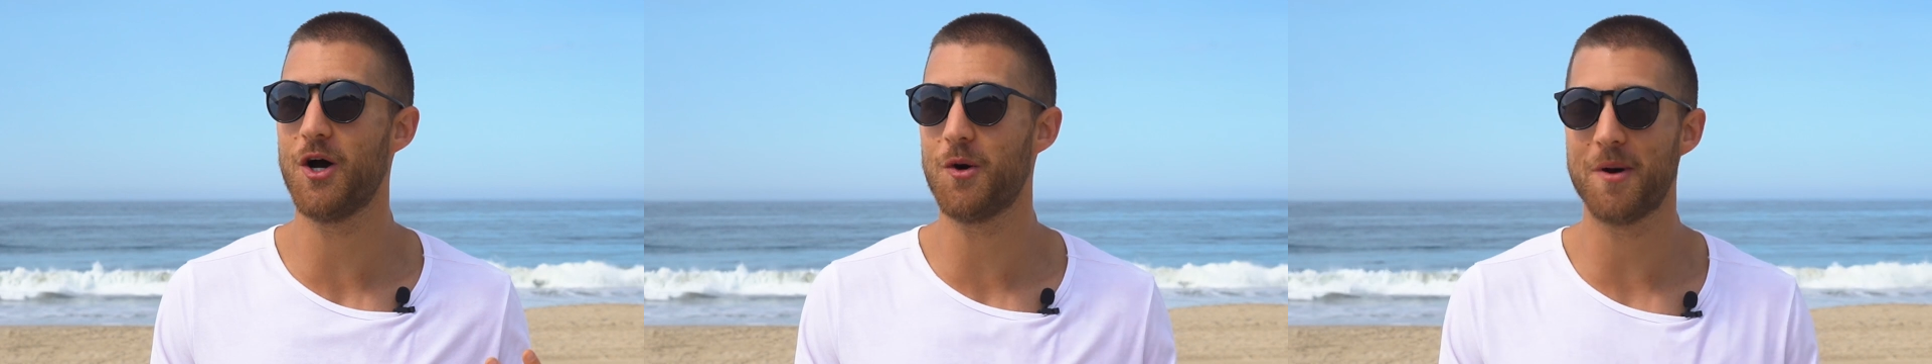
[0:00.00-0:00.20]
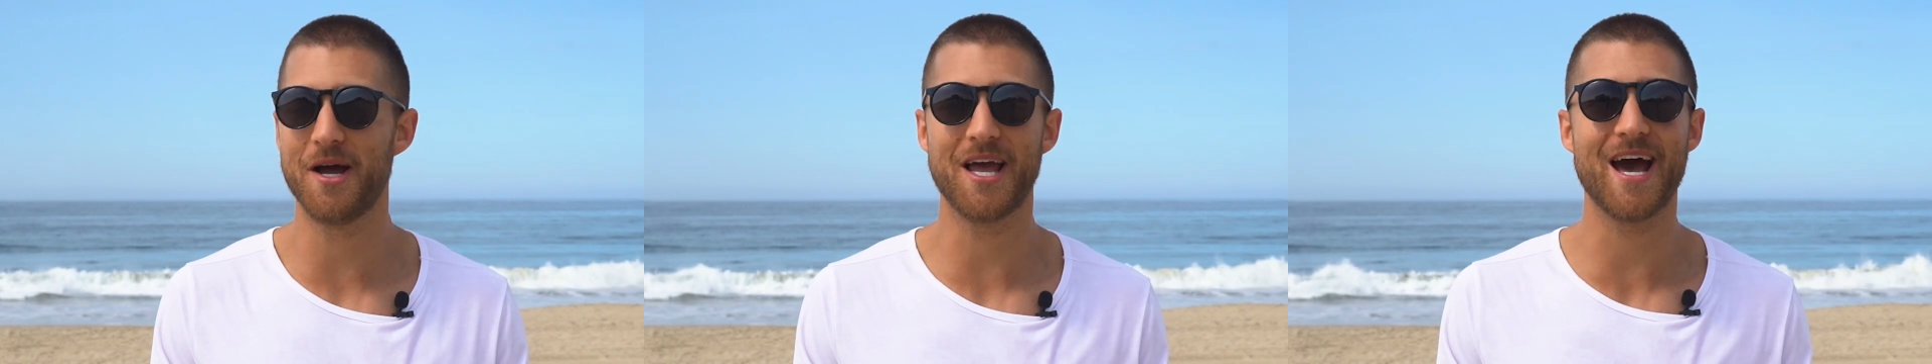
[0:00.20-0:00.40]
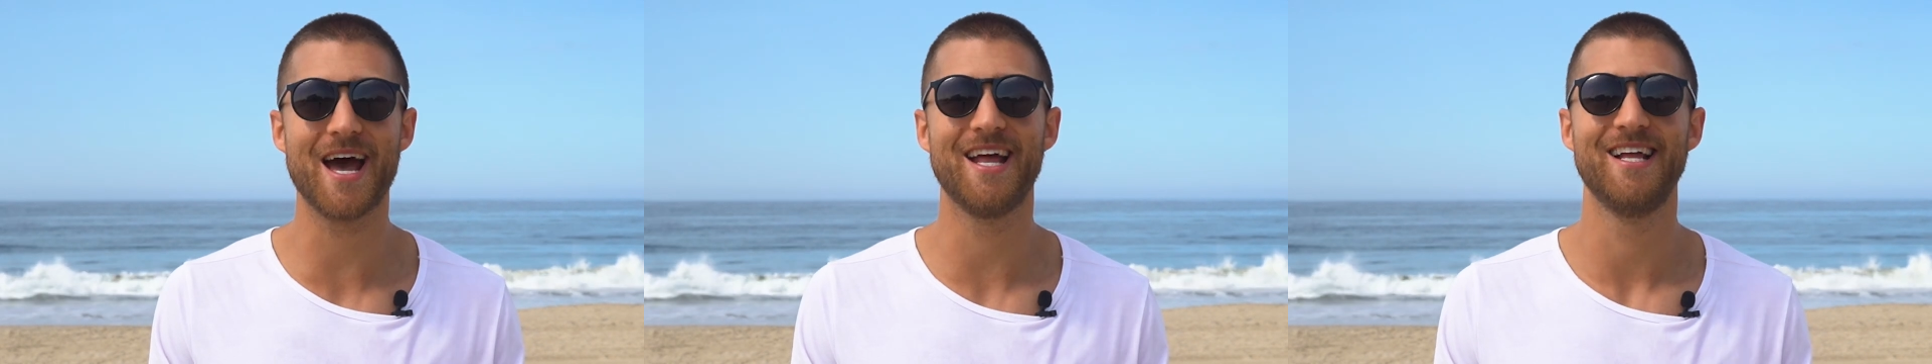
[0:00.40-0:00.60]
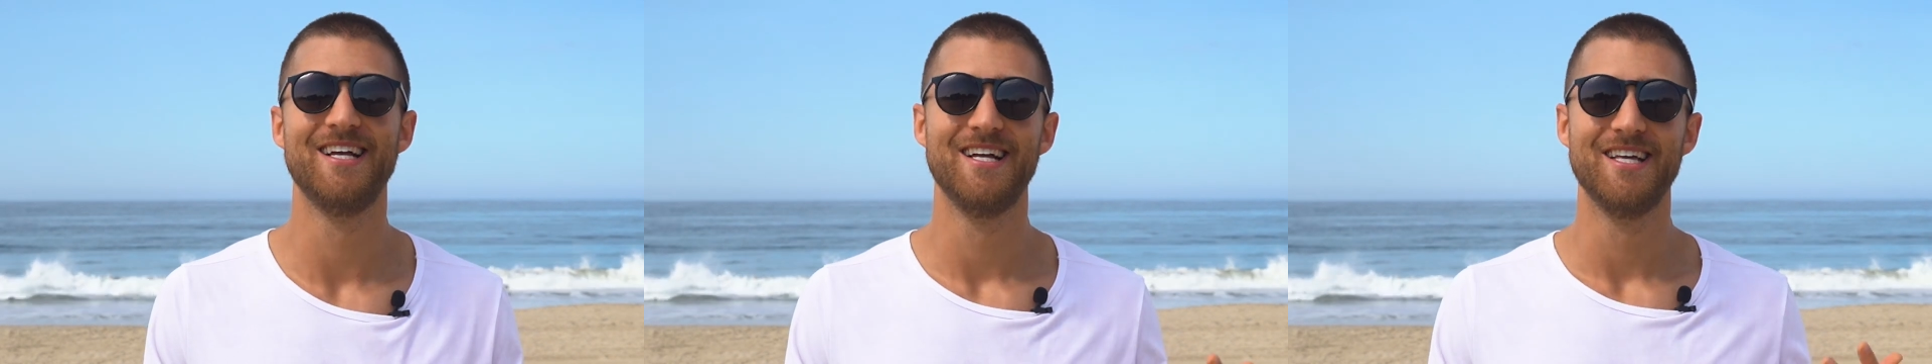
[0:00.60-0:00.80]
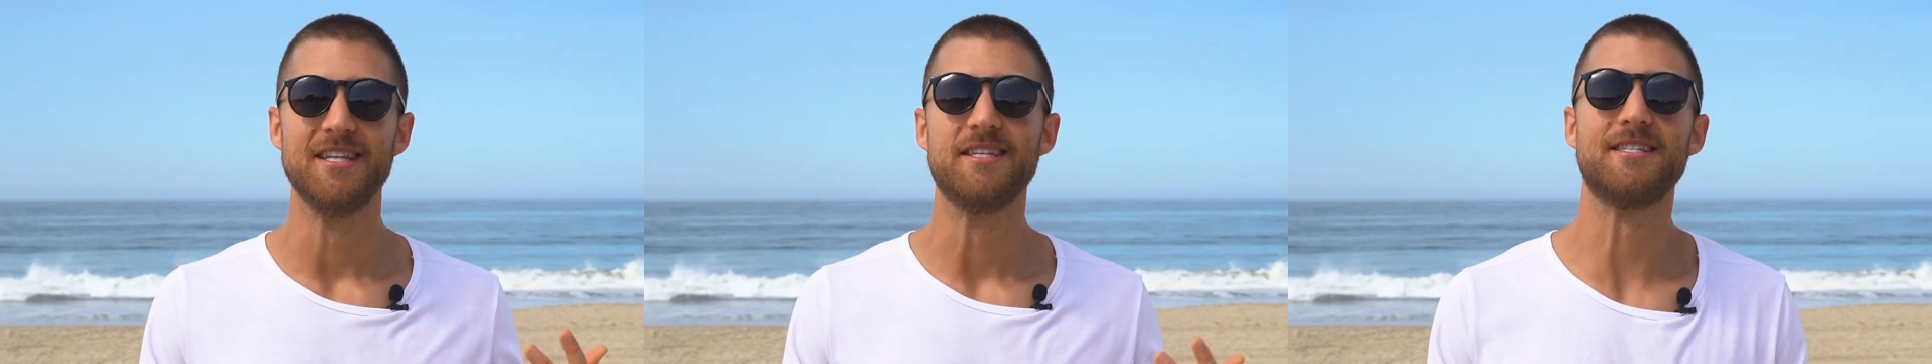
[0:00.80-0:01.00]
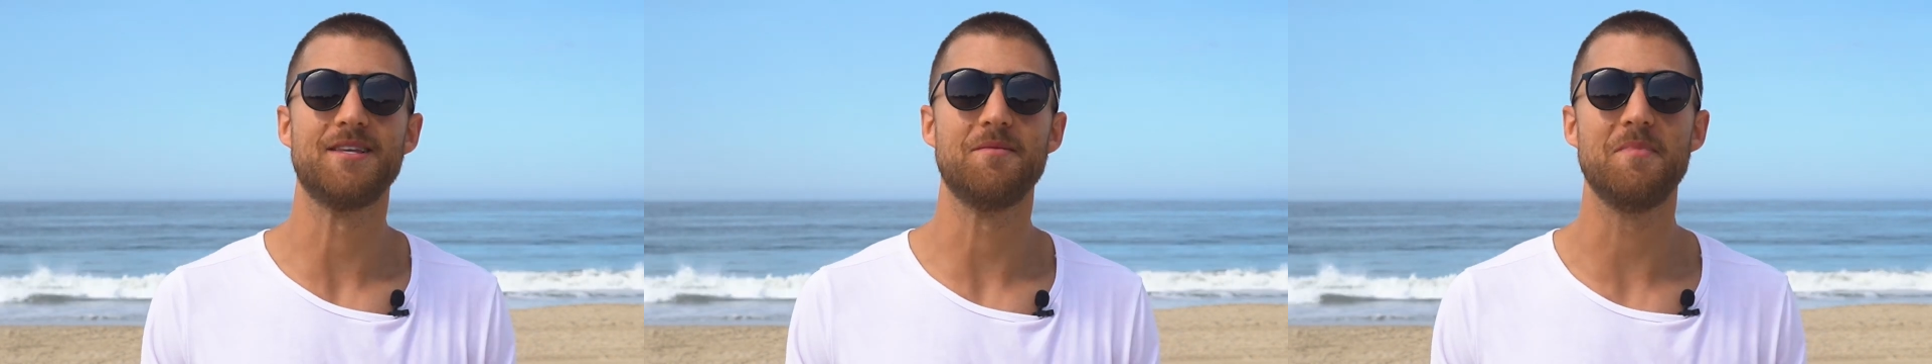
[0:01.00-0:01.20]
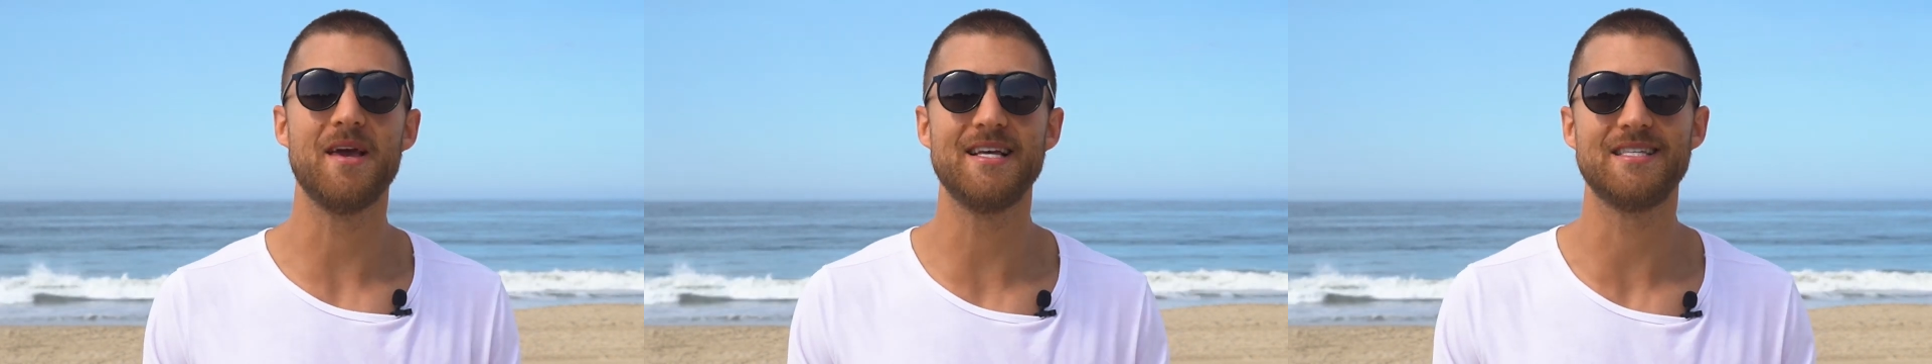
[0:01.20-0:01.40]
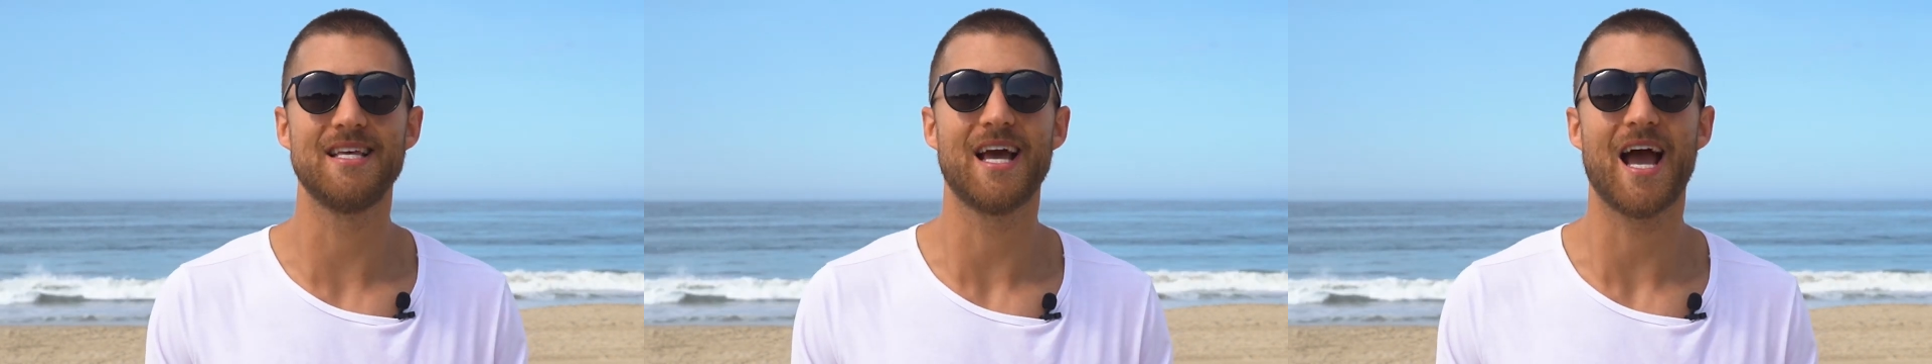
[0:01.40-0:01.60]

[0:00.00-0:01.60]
oh my God, this is amazing.